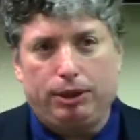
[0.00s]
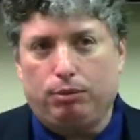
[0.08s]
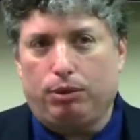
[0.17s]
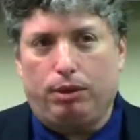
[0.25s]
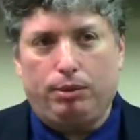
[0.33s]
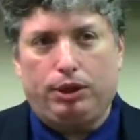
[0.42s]
and the
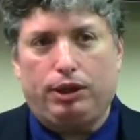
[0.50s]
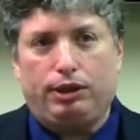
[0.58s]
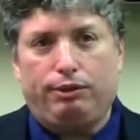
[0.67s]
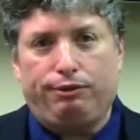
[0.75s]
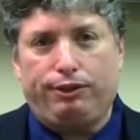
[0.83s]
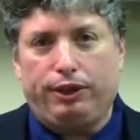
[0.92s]
world would
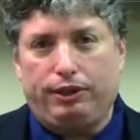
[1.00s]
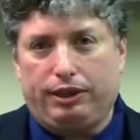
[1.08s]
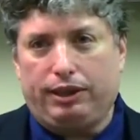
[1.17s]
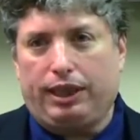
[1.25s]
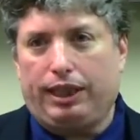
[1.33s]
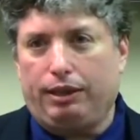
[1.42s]
just fill
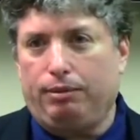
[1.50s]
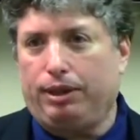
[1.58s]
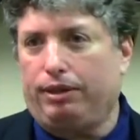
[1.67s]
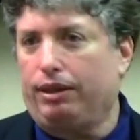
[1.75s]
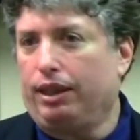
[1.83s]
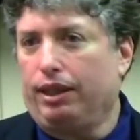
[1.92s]
today
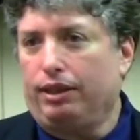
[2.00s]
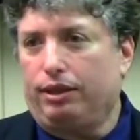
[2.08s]
with